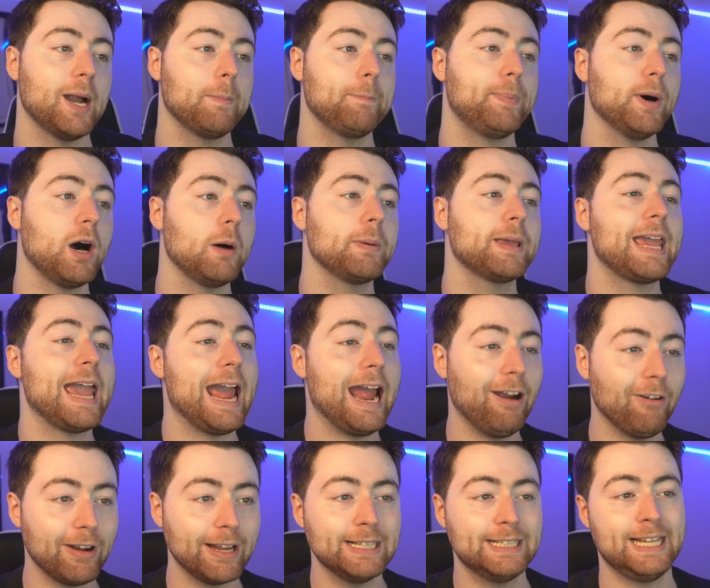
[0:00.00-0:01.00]
Bub
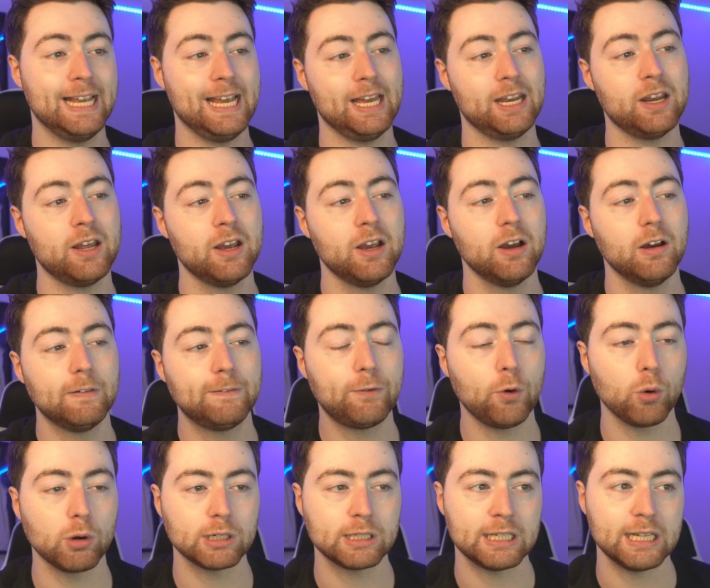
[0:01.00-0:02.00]
Carrington,
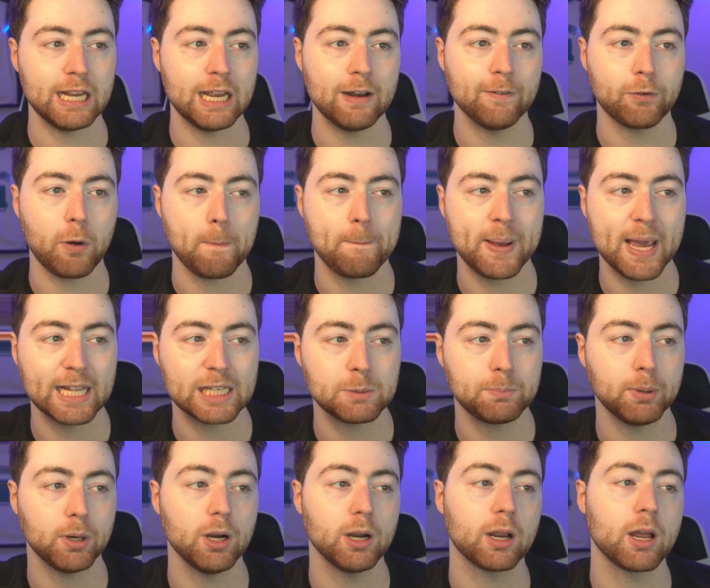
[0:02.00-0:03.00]
14 from
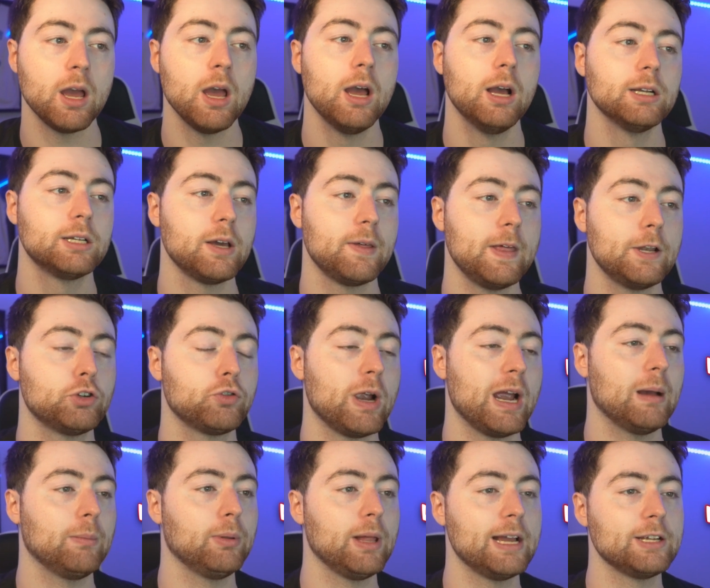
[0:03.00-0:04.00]
Pittsburgh to the
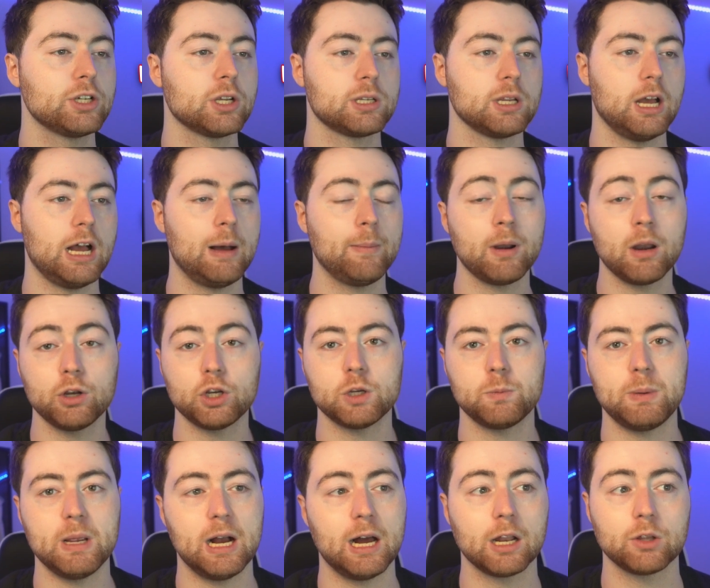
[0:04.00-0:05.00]
Trailblazers. I'm going to just
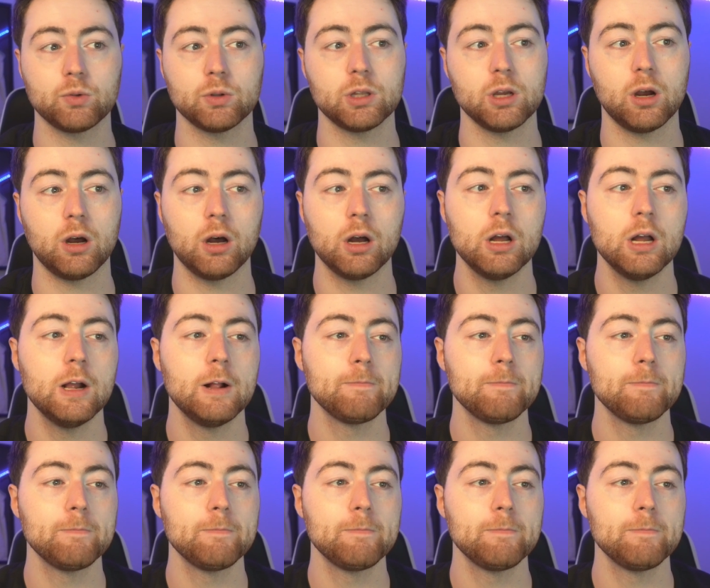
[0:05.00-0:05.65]
be honest with y'all.